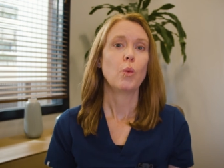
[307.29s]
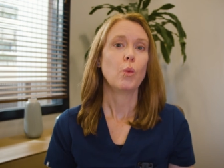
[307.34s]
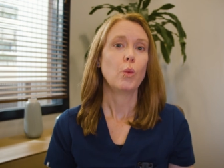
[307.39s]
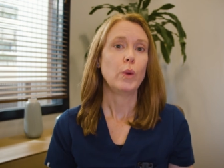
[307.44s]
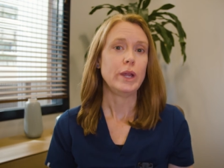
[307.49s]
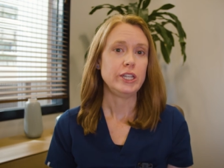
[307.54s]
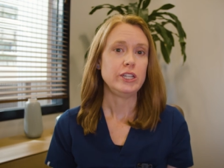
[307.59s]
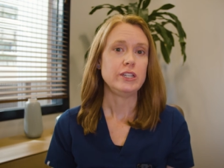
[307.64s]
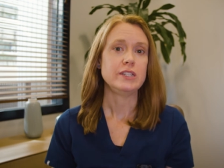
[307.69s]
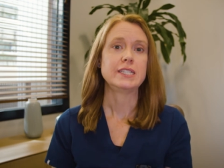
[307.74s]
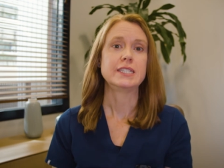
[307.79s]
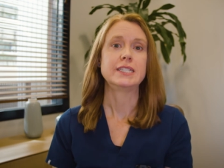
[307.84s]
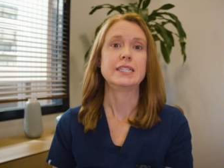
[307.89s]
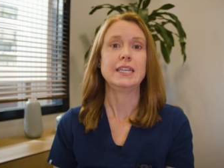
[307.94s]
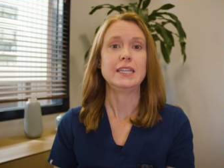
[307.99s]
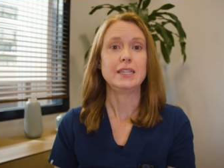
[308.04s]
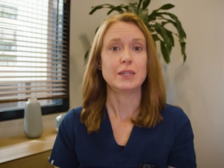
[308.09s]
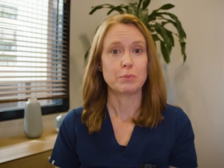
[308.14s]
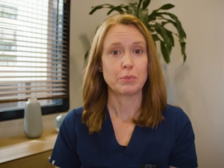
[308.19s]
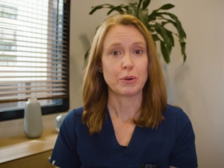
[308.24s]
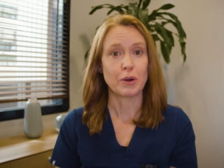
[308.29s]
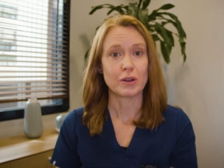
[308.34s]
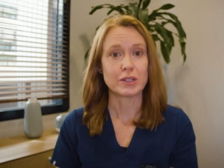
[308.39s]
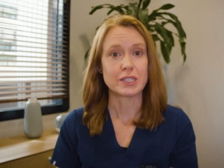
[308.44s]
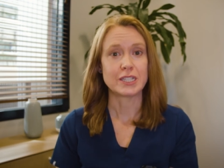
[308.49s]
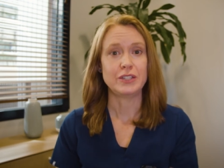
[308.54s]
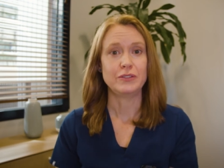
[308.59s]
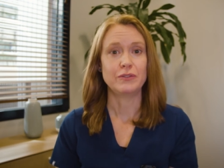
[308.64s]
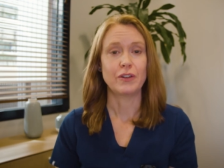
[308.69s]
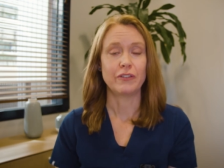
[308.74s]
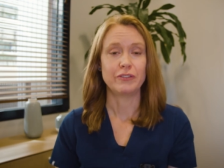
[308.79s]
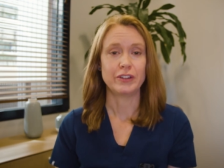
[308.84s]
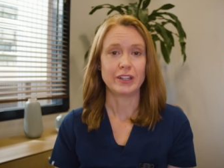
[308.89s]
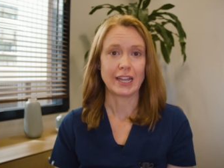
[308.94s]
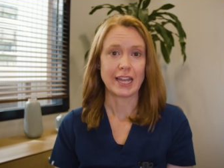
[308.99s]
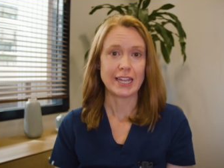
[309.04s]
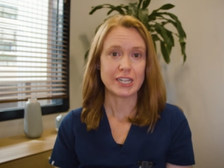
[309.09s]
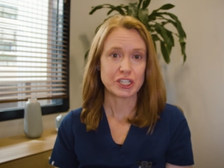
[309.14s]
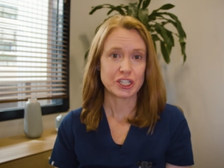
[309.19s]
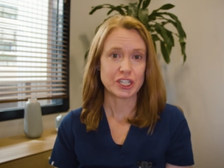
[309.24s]
When you see the positive
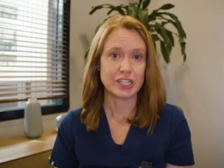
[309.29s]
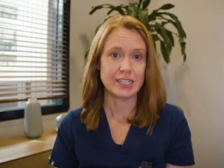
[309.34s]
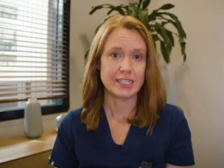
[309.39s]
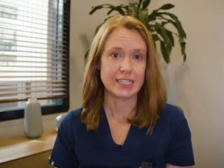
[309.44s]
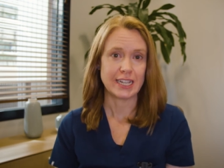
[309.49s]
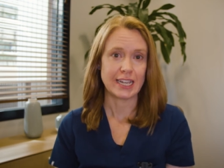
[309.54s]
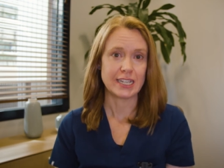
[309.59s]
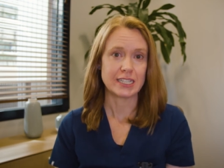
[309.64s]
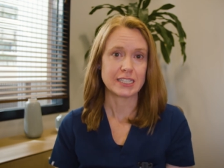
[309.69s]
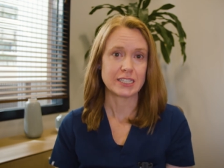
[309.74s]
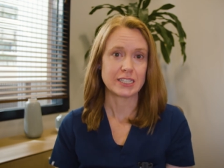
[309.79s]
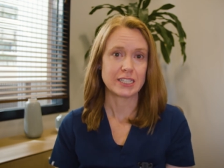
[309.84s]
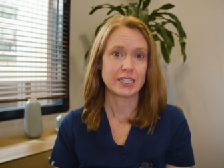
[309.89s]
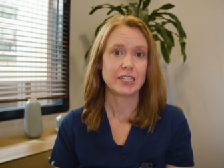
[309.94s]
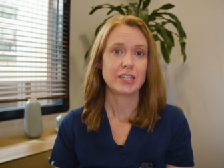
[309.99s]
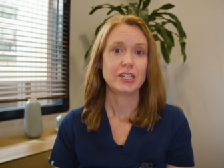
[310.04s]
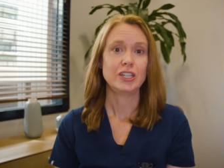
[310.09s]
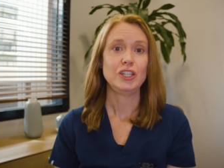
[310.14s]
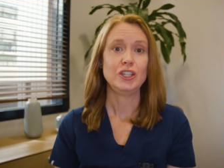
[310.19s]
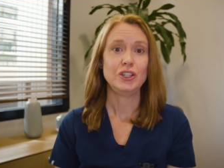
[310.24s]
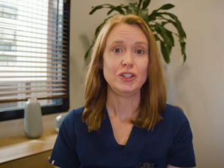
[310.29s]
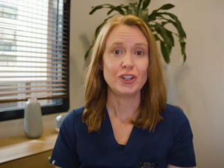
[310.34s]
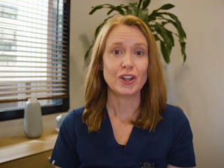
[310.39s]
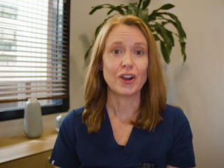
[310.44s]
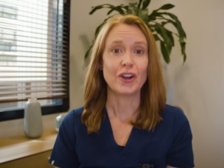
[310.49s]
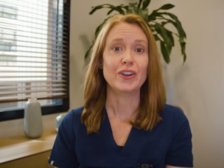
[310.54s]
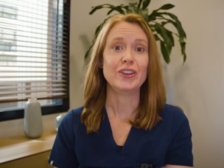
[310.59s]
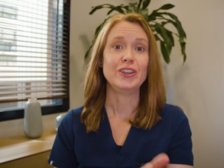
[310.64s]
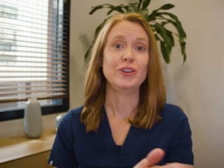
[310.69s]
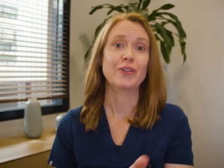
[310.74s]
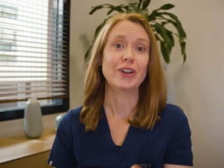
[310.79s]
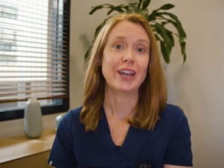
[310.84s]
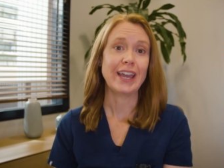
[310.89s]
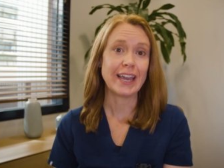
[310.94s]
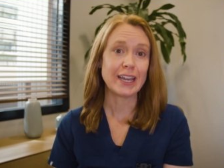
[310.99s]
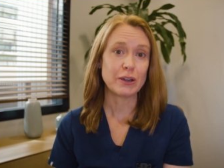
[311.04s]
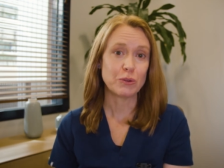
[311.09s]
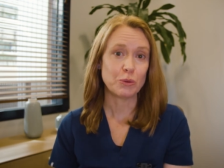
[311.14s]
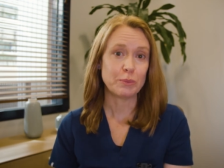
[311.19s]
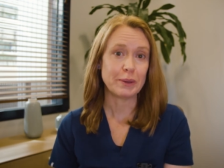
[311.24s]
ovulation test, you know your
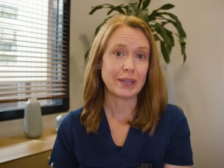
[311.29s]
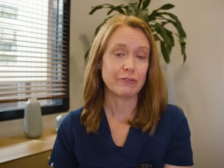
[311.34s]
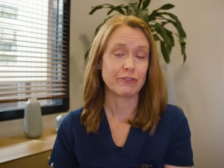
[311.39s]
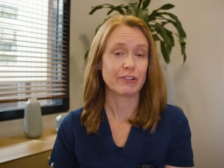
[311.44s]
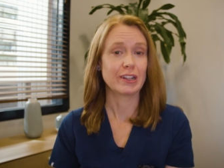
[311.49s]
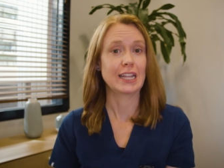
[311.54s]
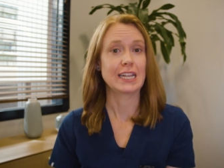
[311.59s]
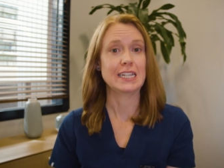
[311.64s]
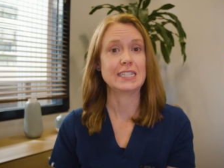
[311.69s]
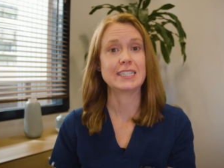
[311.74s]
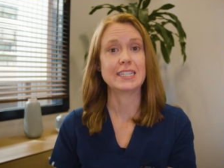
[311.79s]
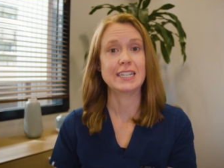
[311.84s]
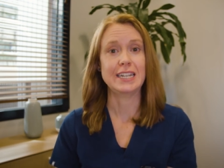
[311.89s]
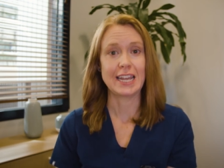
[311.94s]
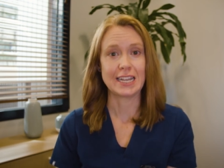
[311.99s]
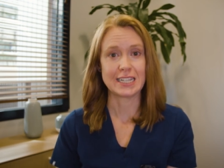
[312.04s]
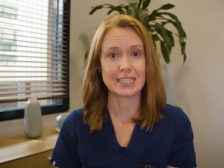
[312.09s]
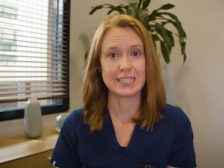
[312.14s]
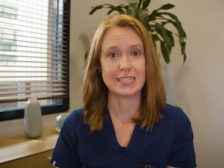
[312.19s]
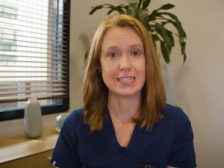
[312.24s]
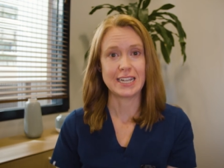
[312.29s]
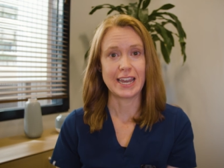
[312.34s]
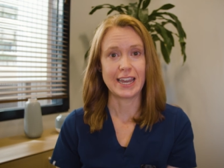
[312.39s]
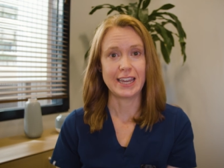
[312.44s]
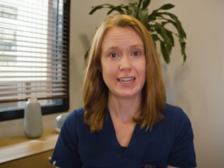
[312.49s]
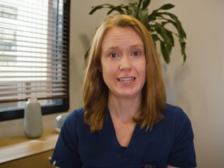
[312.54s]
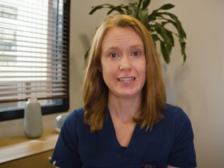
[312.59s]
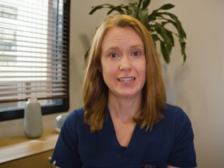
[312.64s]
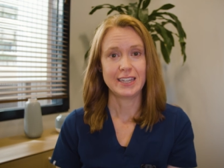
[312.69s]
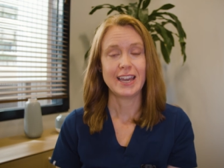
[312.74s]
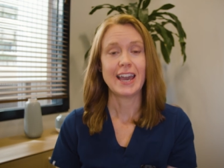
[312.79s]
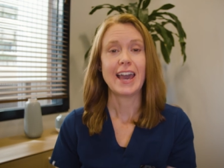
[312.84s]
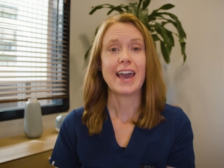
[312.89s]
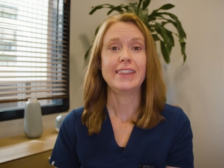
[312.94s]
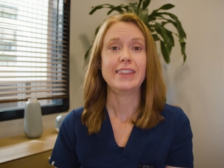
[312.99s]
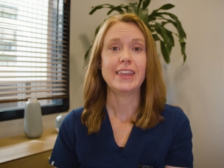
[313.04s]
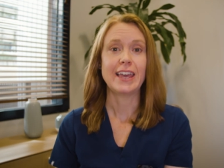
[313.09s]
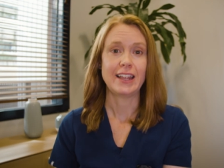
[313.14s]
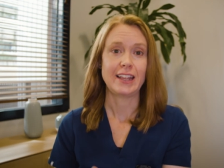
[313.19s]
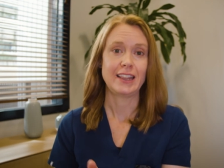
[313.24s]
egg will be released the next day
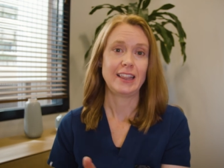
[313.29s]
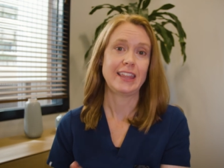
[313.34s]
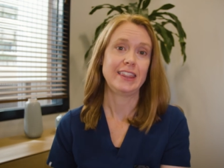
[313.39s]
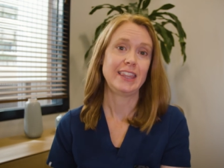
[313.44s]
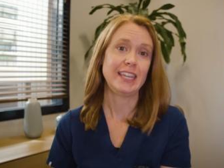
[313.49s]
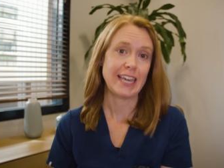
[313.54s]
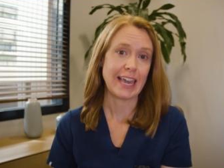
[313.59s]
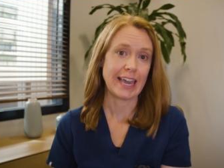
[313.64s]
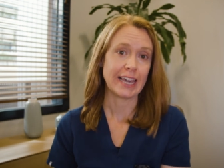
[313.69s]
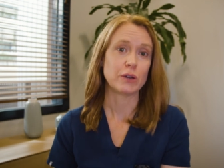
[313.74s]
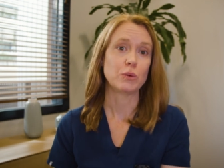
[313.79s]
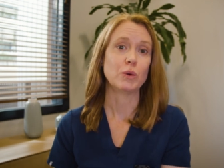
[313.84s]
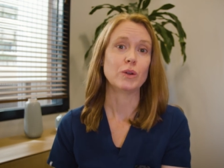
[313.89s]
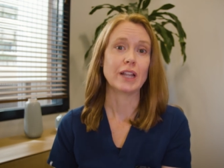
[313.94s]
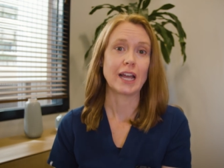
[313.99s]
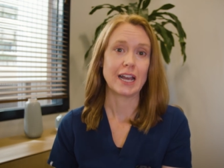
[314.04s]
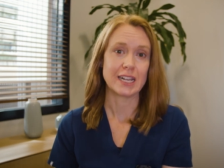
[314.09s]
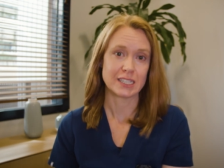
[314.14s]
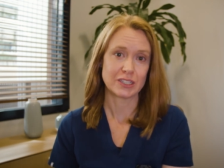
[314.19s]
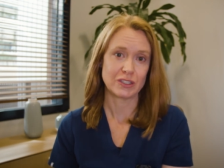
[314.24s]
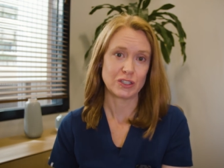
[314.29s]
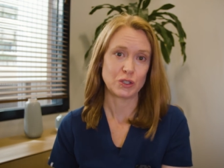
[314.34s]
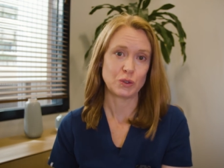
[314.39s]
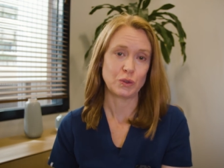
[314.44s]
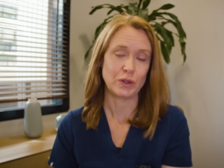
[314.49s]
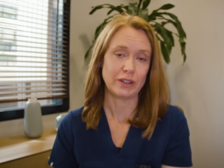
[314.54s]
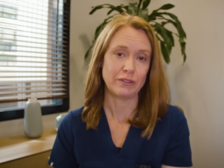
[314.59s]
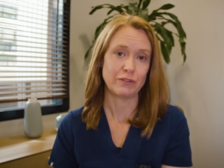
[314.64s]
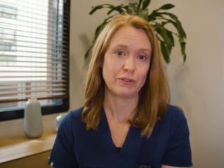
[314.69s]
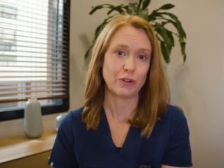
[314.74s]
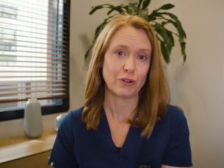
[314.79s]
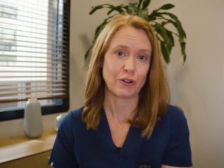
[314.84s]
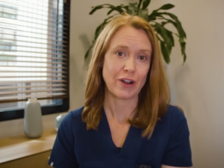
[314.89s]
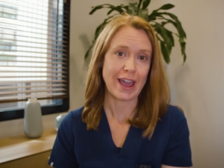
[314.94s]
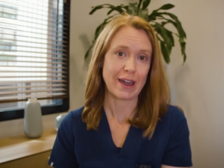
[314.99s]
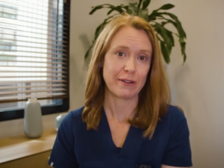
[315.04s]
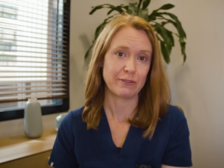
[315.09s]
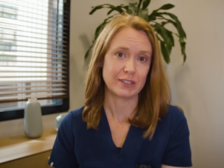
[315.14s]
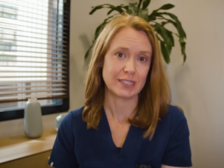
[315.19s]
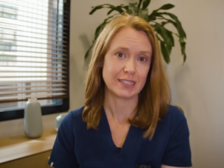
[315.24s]
and that the egg will last for 24
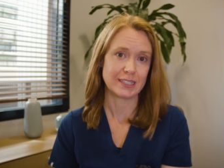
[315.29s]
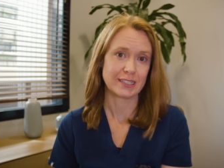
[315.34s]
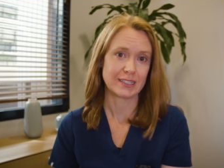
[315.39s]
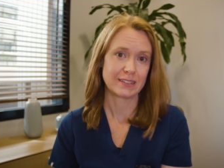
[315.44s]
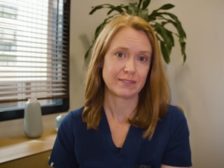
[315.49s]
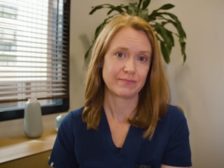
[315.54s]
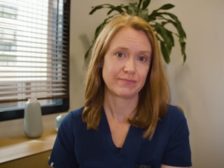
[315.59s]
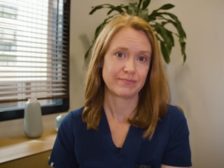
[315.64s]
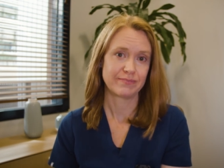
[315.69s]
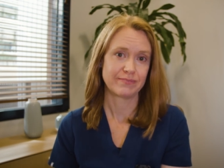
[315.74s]
hours.